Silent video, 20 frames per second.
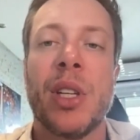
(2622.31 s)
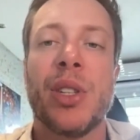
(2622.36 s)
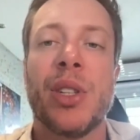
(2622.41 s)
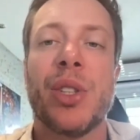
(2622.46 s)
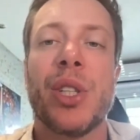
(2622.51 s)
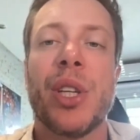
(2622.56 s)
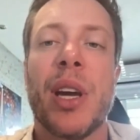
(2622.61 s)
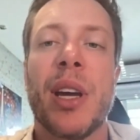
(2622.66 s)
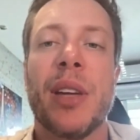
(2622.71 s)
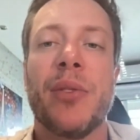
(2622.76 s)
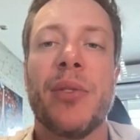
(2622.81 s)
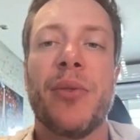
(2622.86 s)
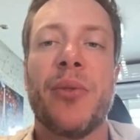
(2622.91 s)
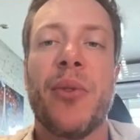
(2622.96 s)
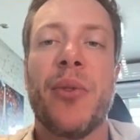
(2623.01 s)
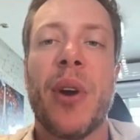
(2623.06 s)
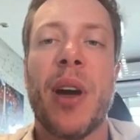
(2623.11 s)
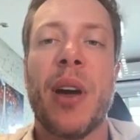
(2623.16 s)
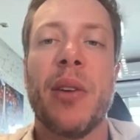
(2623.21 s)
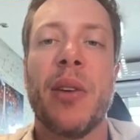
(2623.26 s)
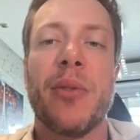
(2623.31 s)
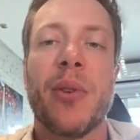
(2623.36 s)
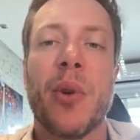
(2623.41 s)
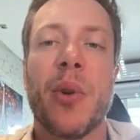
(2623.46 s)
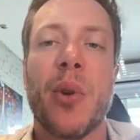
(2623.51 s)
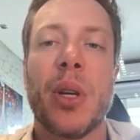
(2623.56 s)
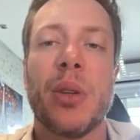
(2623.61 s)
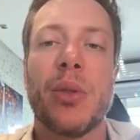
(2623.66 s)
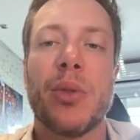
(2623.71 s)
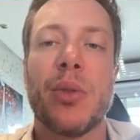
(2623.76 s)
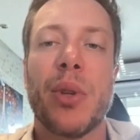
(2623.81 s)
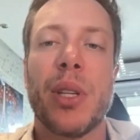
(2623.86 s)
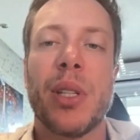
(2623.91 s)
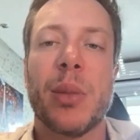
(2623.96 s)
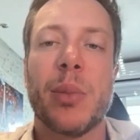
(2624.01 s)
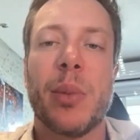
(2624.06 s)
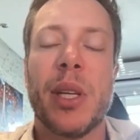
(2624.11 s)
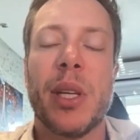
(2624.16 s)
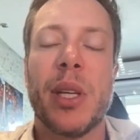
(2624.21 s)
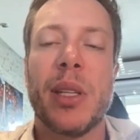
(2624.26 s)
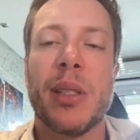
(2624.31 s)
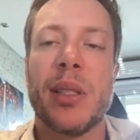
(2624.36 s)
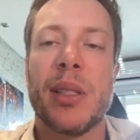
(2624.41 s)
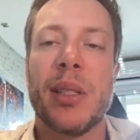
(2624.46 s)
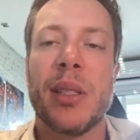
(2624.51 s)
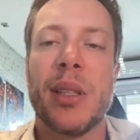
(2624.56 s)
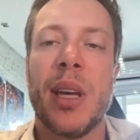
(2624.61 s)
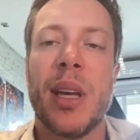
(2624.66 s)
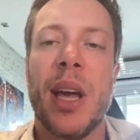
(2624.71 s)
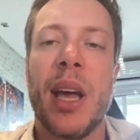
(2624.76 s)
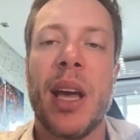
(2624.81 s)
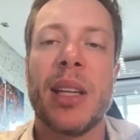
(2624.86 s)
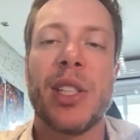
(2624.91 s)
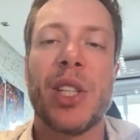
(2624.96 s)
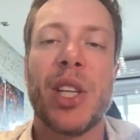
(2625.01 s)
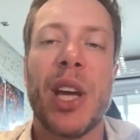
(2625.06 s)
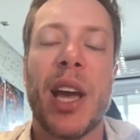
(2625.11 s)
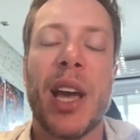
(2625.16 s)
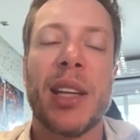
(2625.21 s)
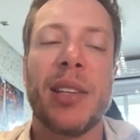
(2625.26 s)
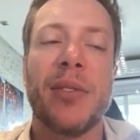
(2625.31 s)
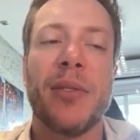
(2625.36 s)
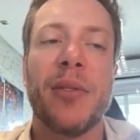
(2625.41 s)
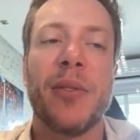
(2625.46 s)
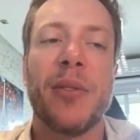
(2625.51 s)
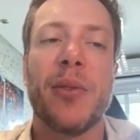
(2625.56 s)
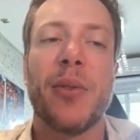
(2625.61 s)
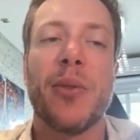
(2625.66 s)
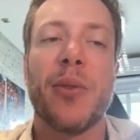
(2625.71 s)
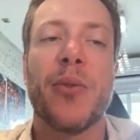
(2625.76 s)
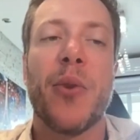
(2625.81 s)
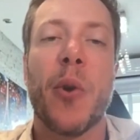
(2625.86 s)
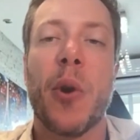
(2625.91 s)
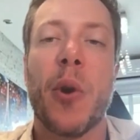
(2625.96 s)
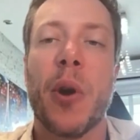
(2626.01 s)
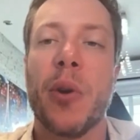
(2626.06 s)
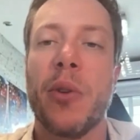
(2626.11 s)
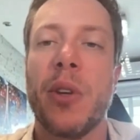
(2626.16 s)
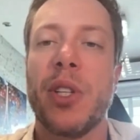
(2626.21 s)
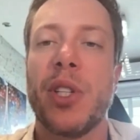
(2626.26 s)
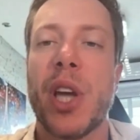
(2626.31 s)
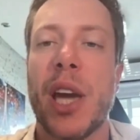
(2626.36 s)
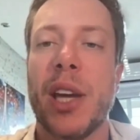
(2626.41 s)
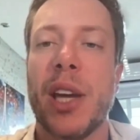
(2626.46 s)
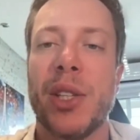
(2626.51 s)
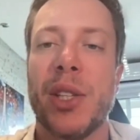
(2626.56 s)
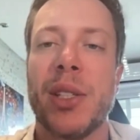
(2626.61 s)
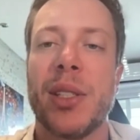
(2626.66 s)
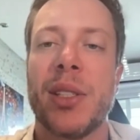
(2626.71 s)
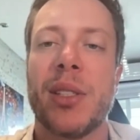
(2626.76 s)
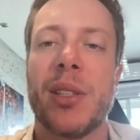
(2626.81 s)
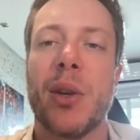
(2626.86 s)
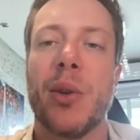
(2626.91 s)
She had 5 corneal transplants, and she had 4 rejections.